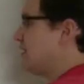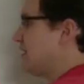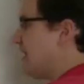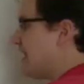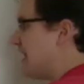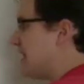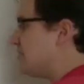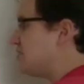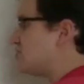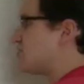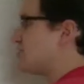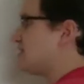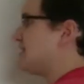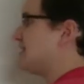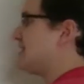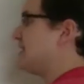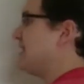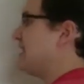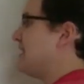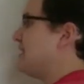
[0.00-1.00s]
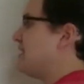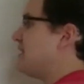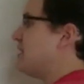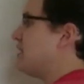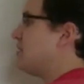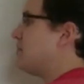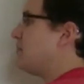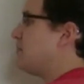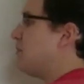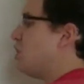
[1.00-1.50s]

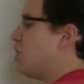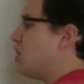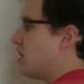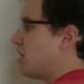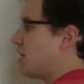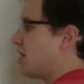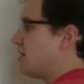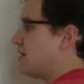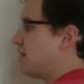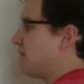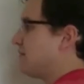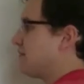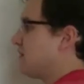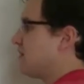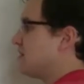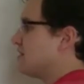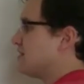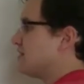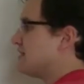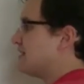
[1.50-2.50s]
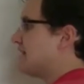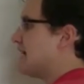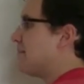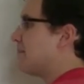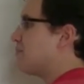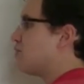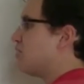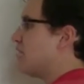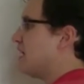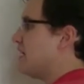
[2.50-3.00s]
interesting book.
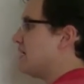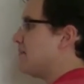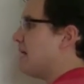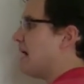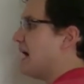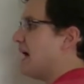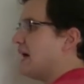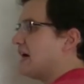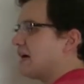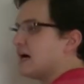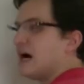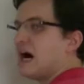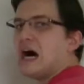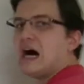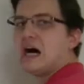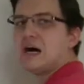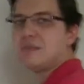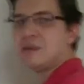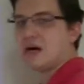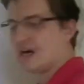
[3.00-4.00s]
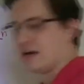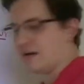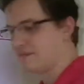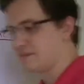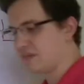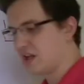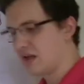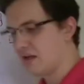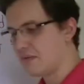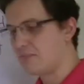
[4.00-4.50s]
Separated by a
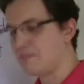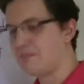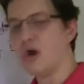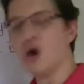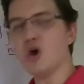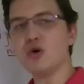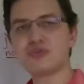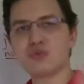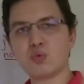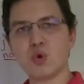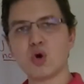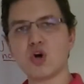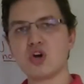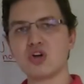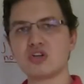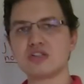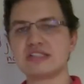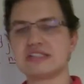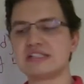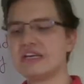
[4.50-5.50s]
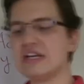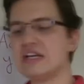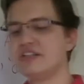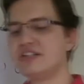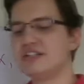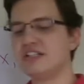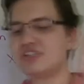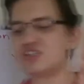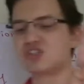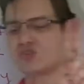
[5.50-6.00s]
comma. Both words
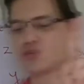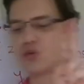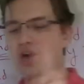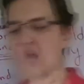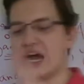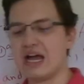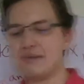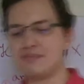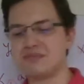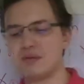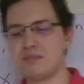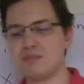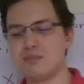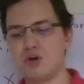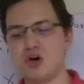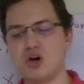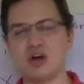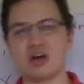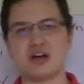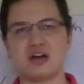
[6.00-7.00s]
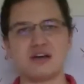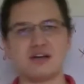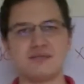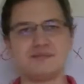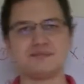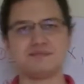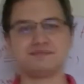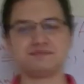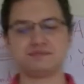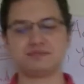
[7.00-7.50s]
describe the book.
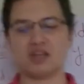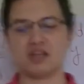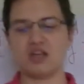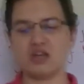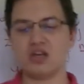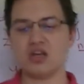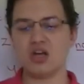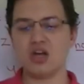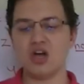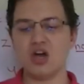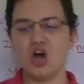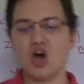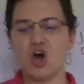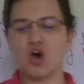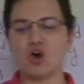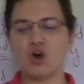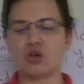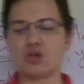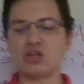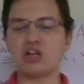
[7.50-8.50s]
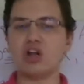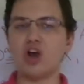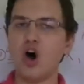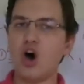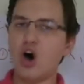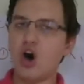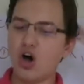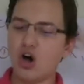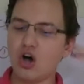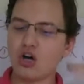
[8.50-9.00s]
Her
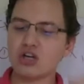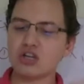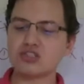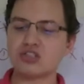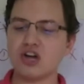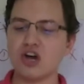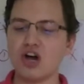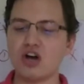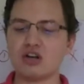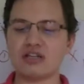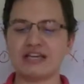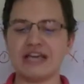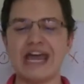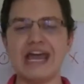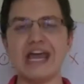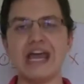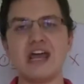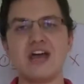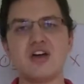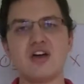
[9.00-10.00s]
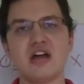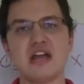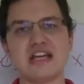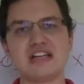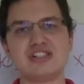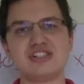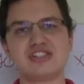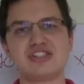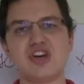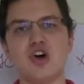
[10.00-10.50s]
long, dark hair
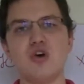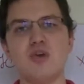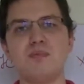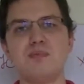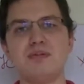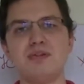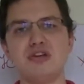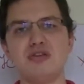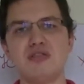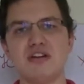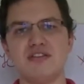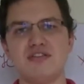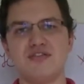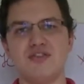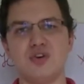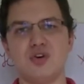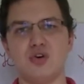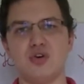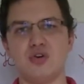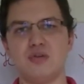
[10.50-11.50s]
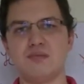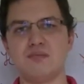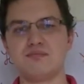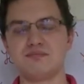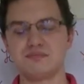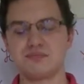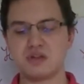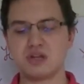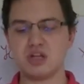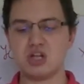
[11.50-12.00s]
is so beautiful.
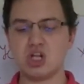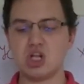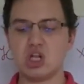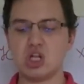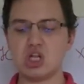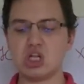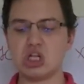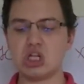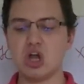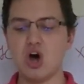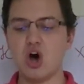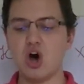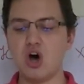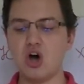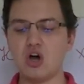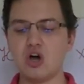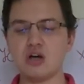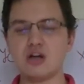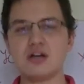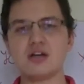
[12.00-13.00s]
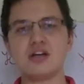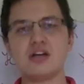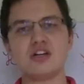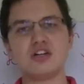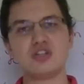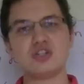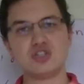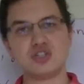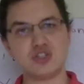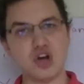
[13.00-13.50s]

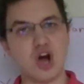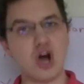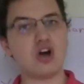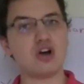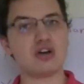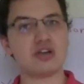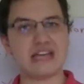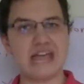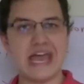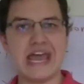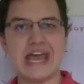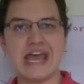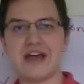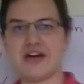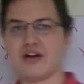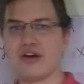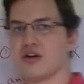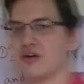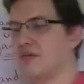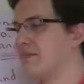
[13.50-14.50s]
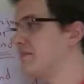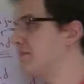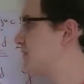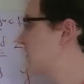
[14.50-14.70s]
Long, dark hair.